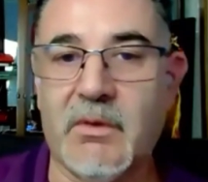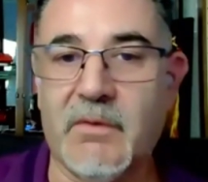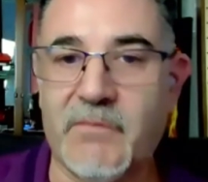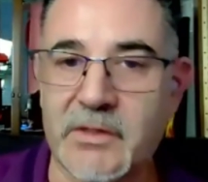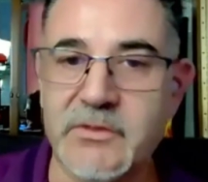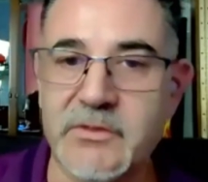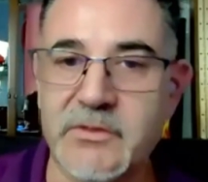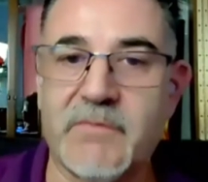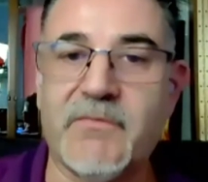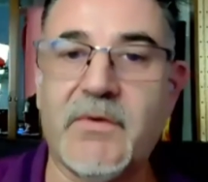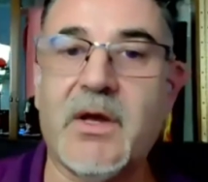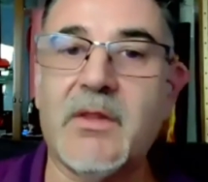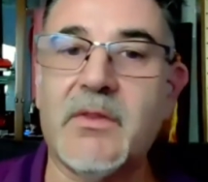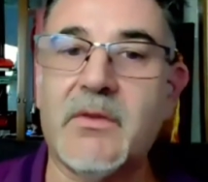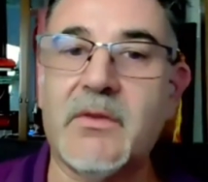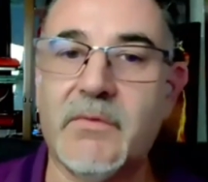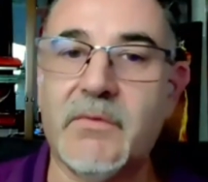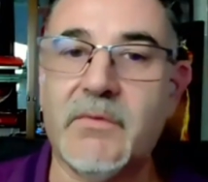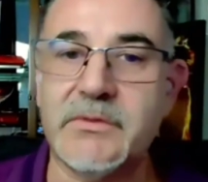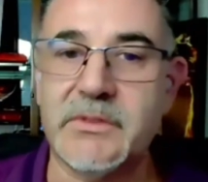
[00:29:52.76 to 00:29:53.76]
affectionate
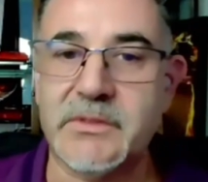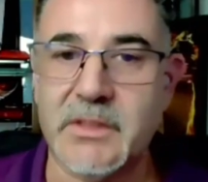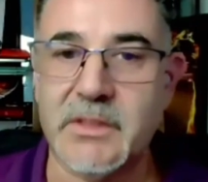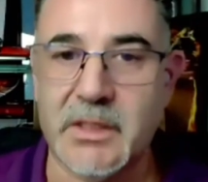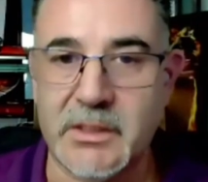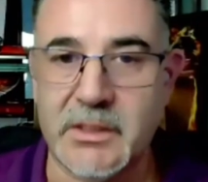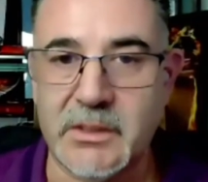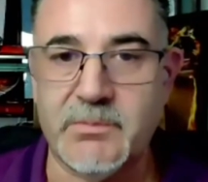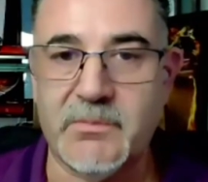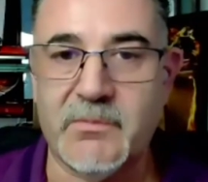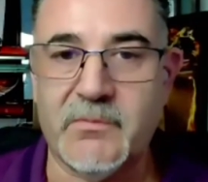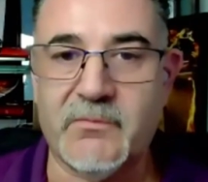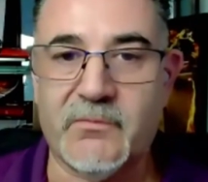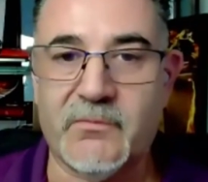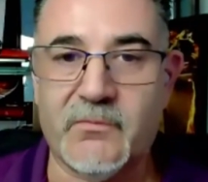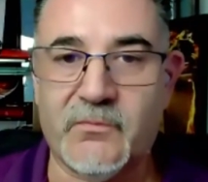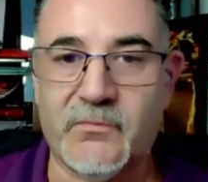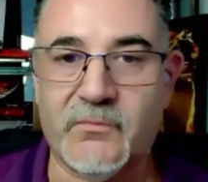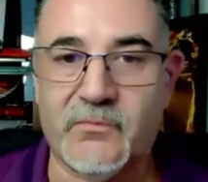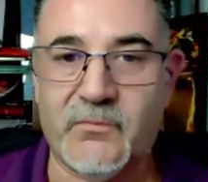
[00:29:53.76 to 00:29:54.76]
father versus
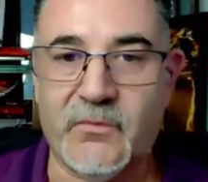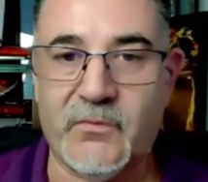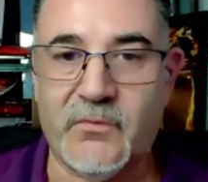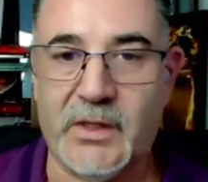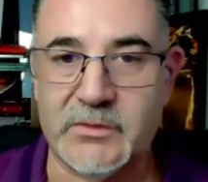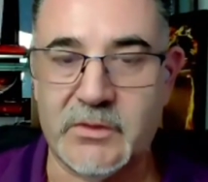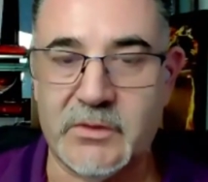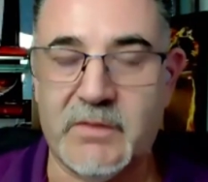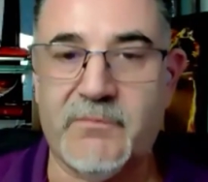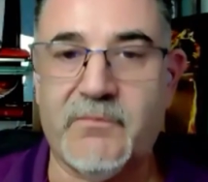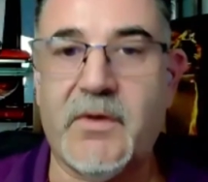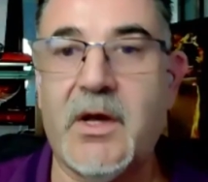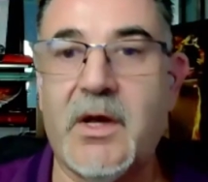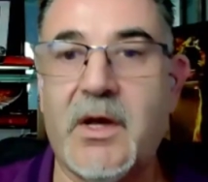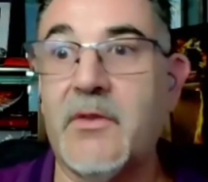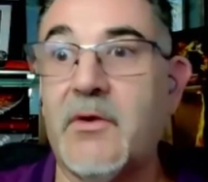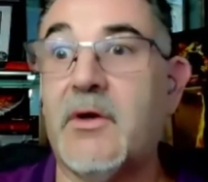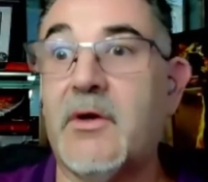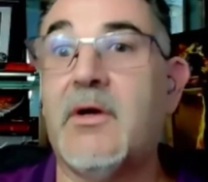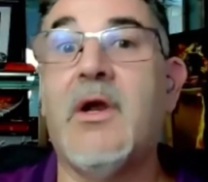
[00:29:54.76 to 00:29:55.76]
unaffectionate
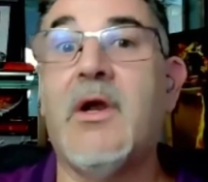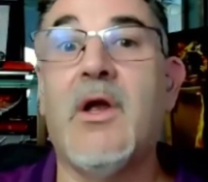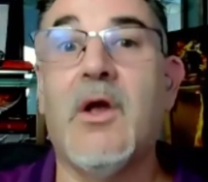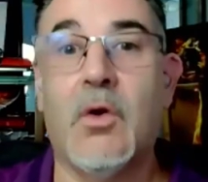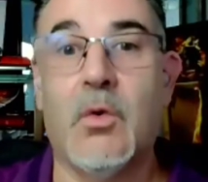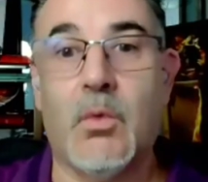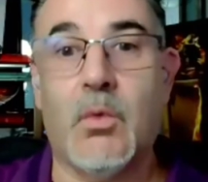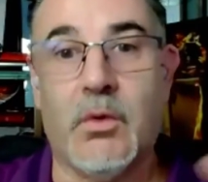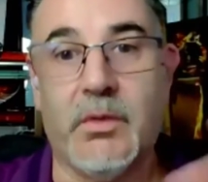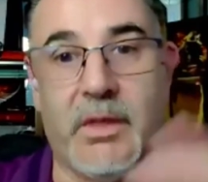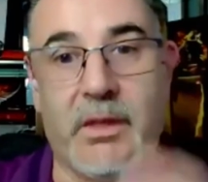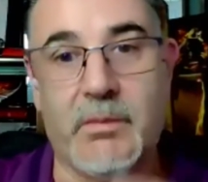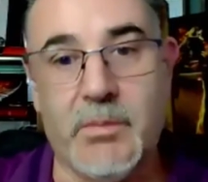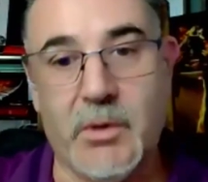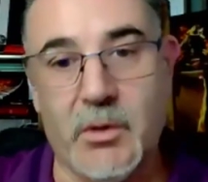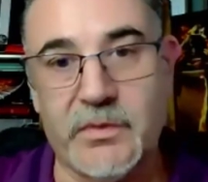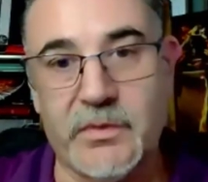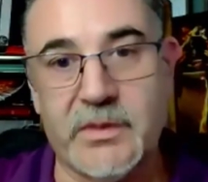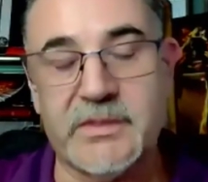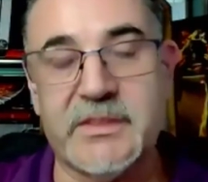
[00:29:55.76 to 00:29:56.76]
father, or are they
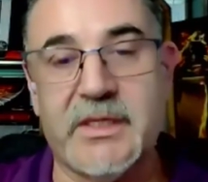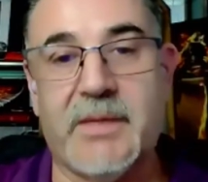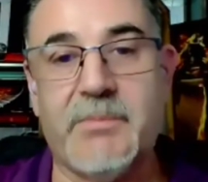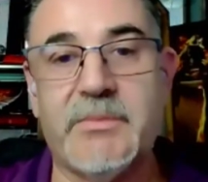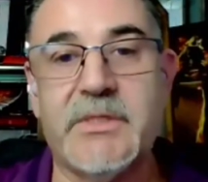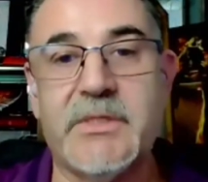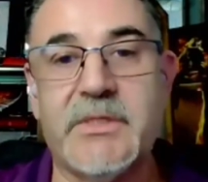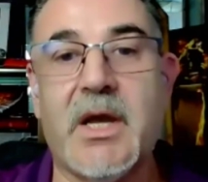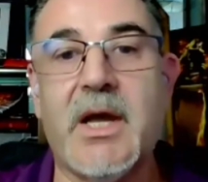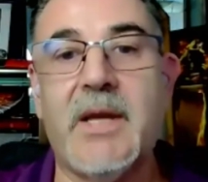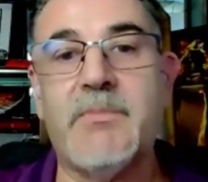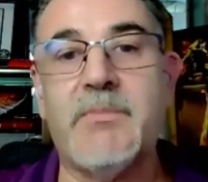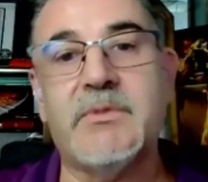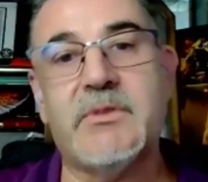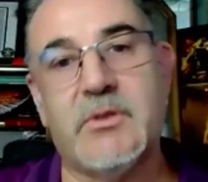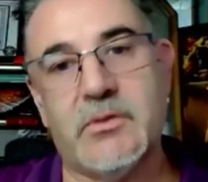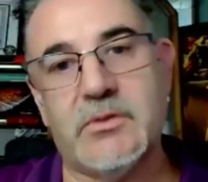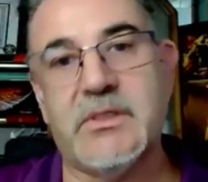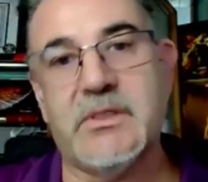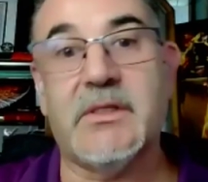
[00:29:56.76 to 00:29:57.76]
both the same
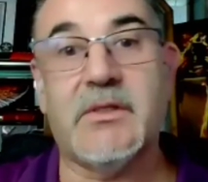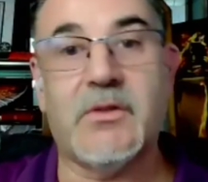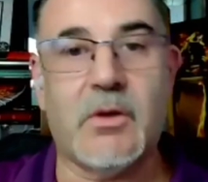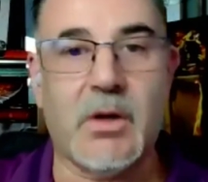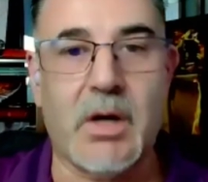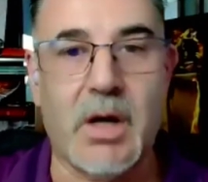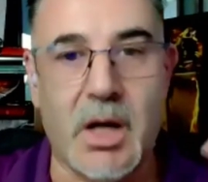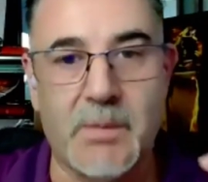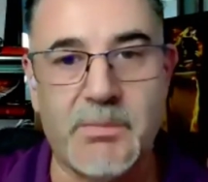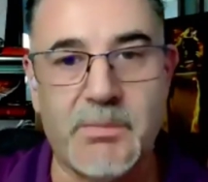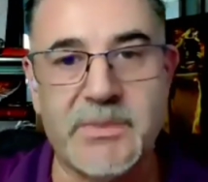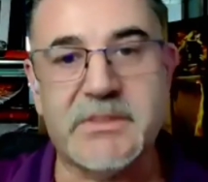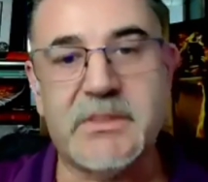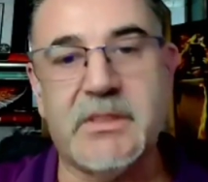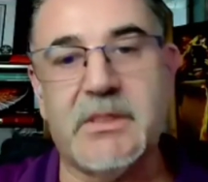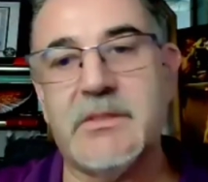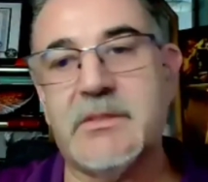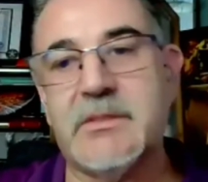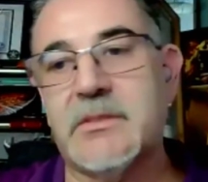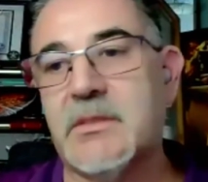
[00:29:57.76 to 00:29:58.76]
types? Usually they're
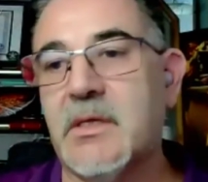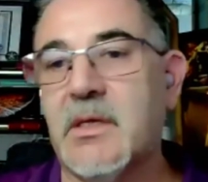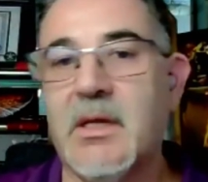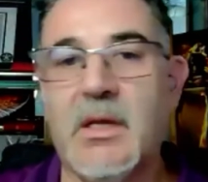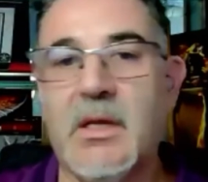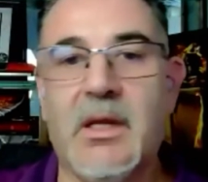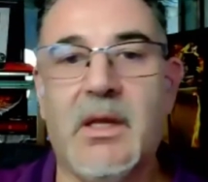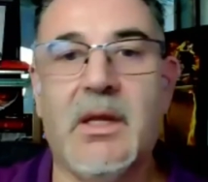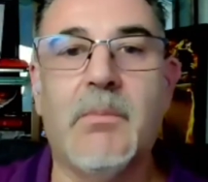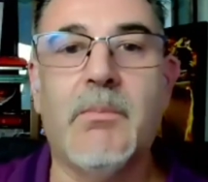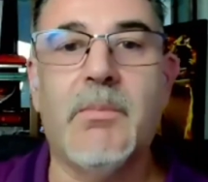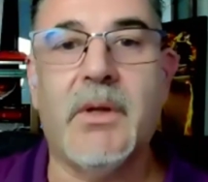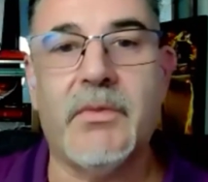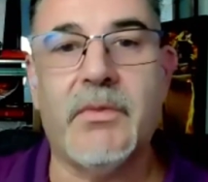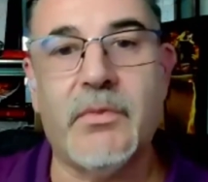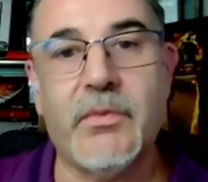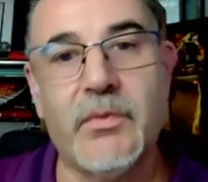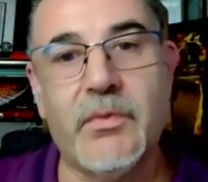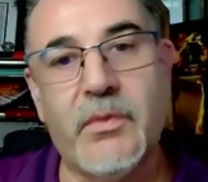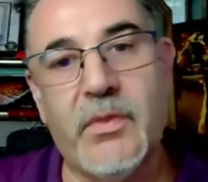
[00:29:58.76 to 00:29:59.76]
opposites.
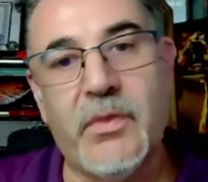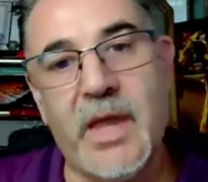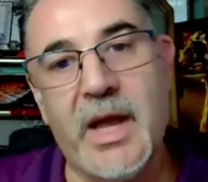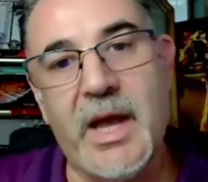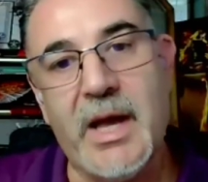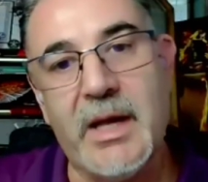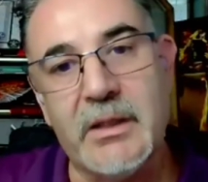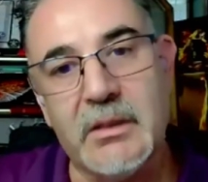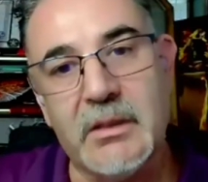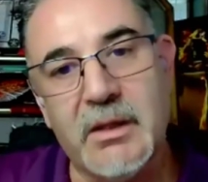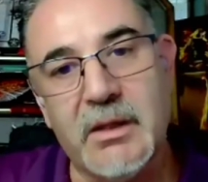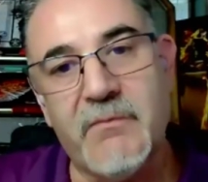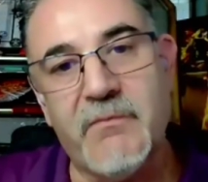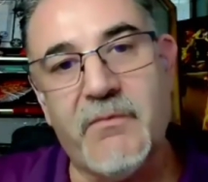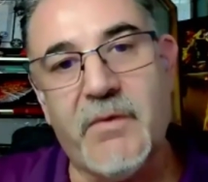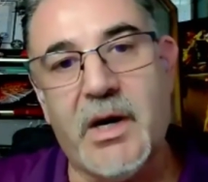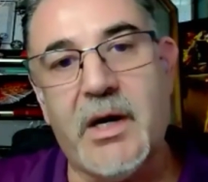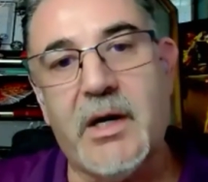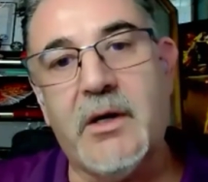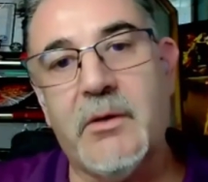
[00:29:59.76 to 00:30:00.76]
but that
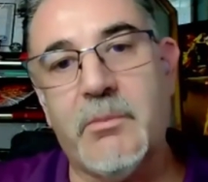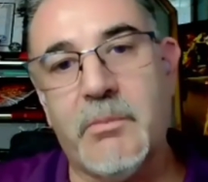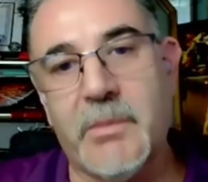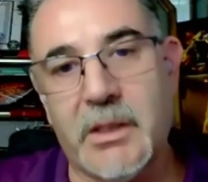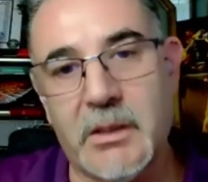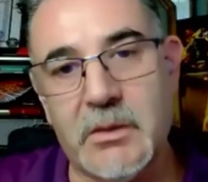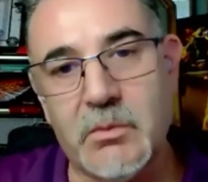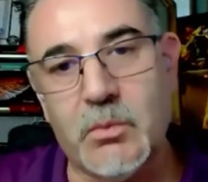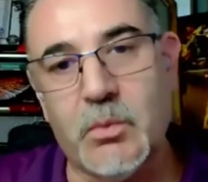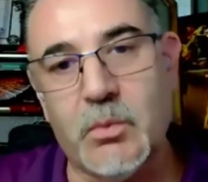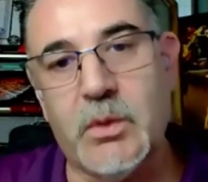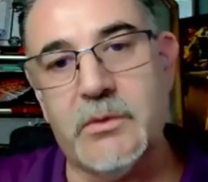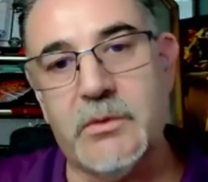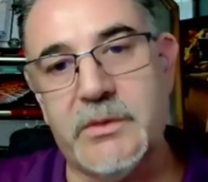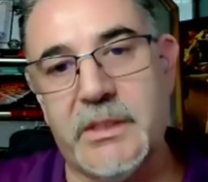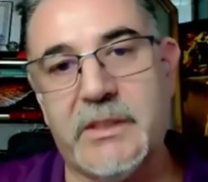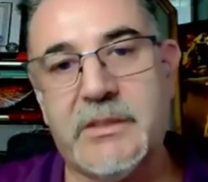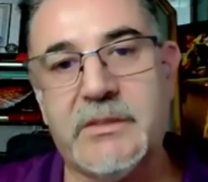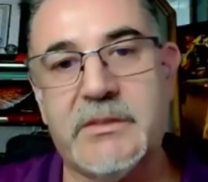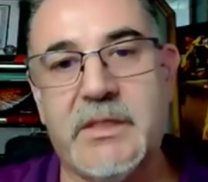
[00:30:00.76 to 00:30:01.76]
environment
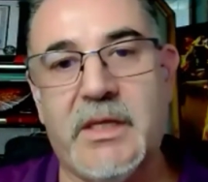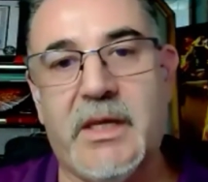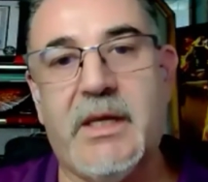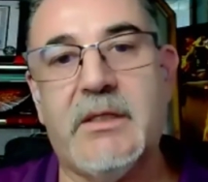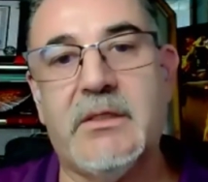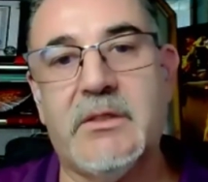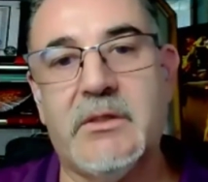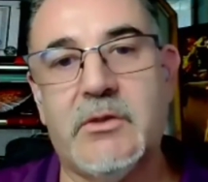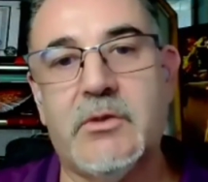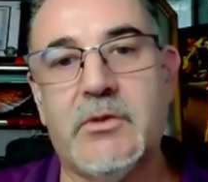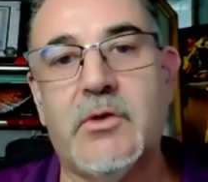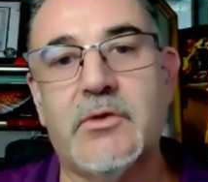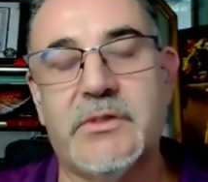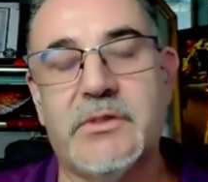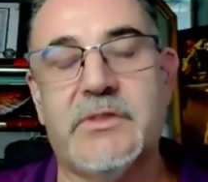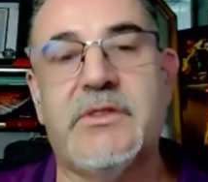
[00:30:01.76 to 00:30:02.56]
will dictate your